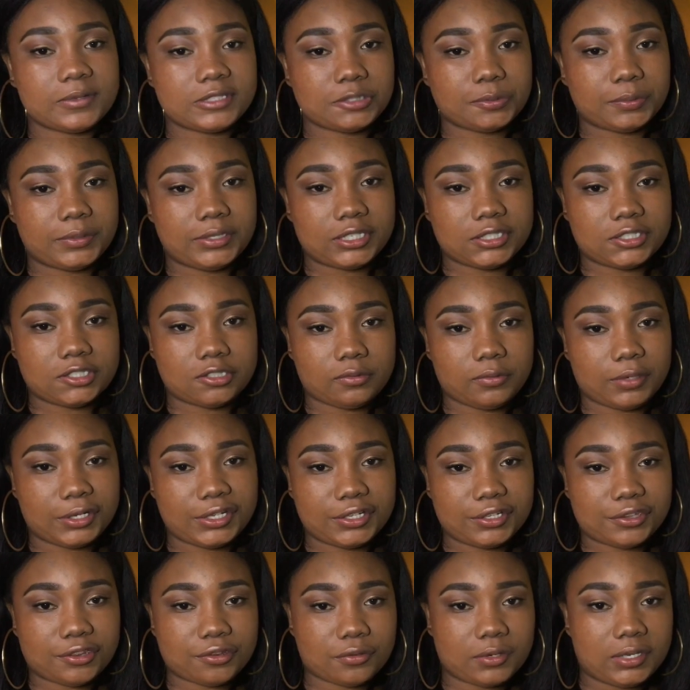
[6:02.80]
between a 2
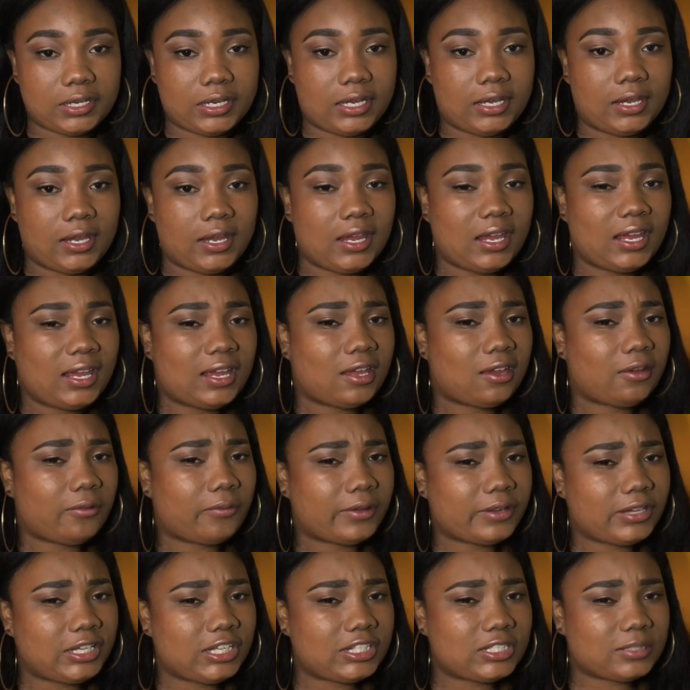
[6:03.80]
and a 3. It
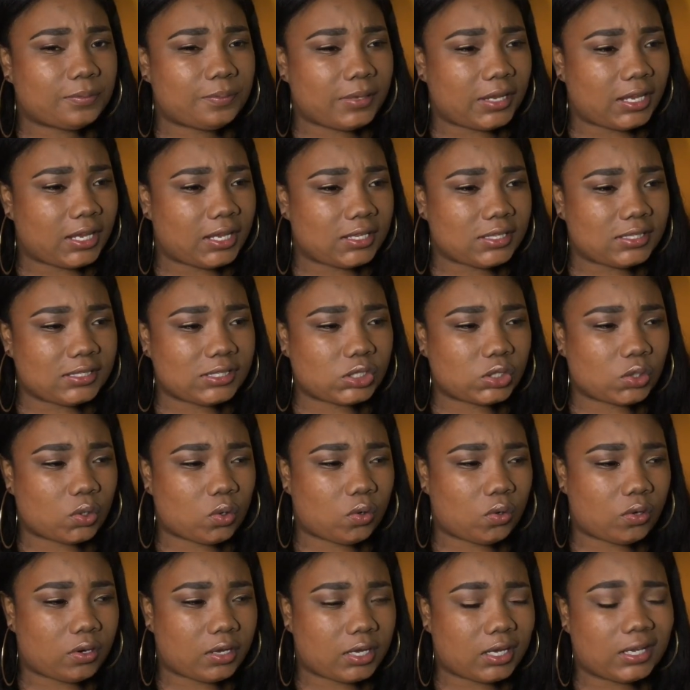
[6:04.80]
really depends
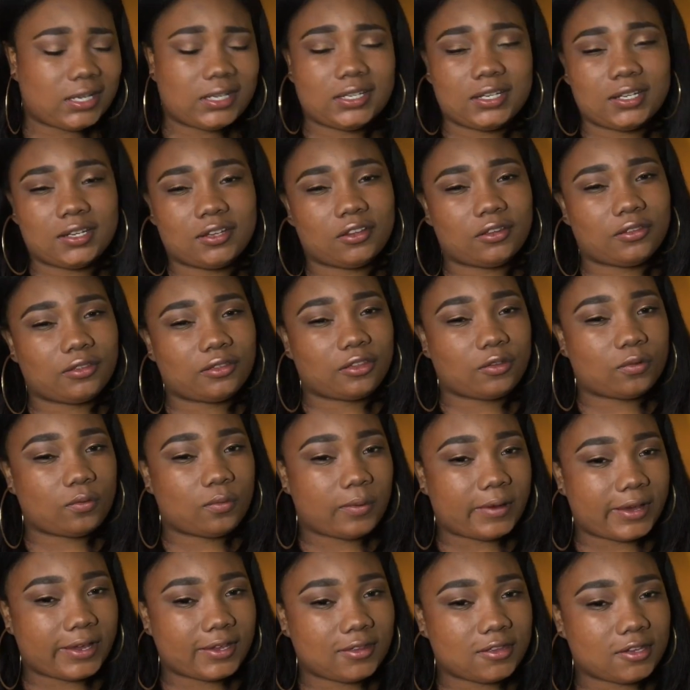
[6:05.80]
on the
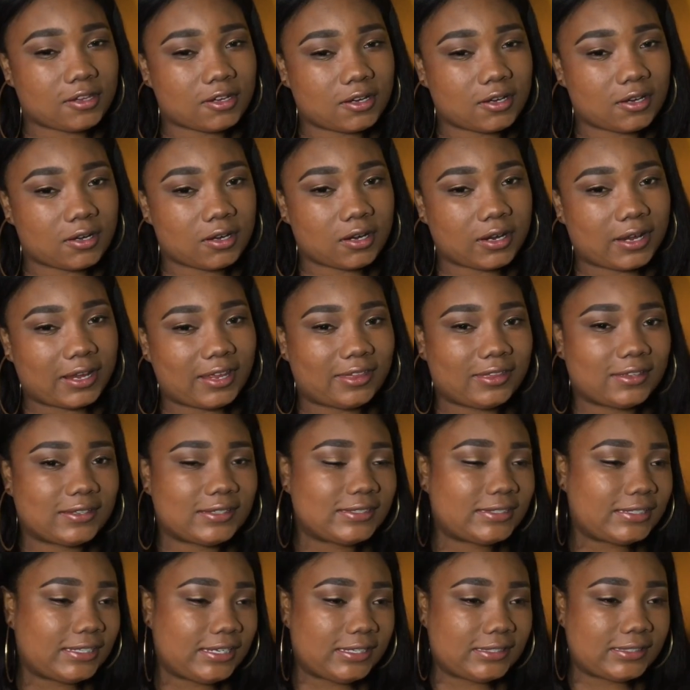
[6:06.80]
weather and the
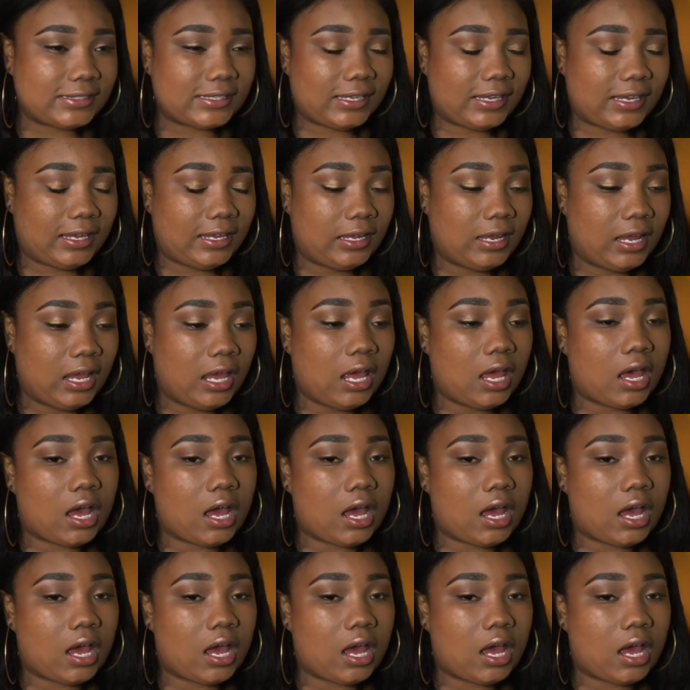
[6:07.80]
season.